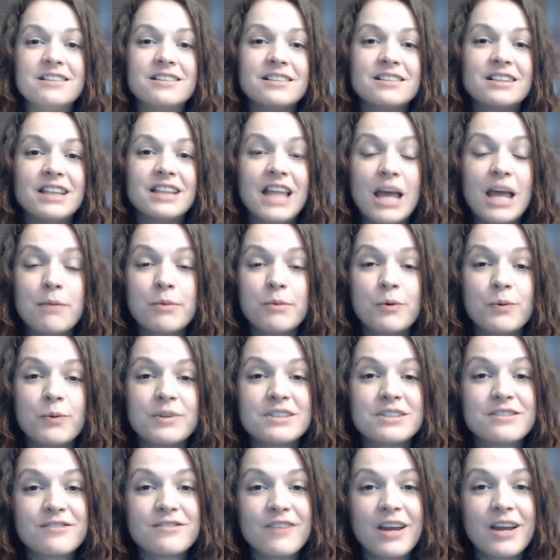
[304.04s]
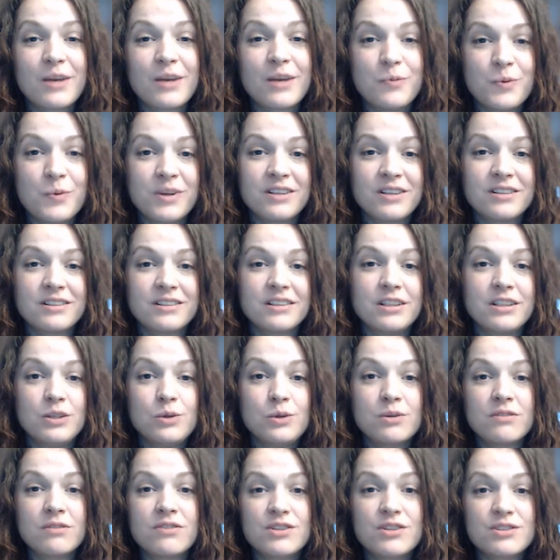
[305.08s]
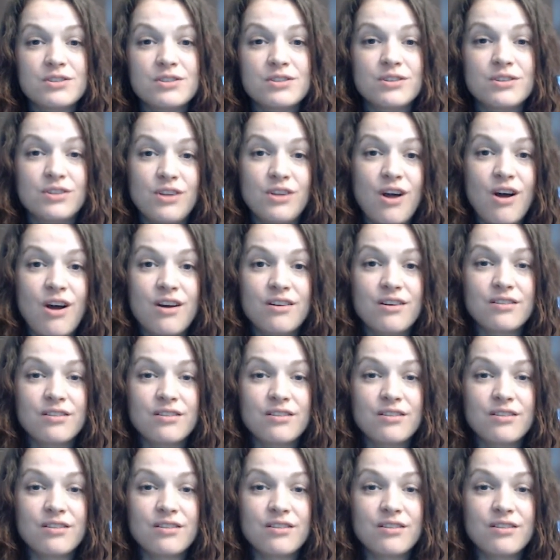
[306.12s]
alignment with divine will and universal law.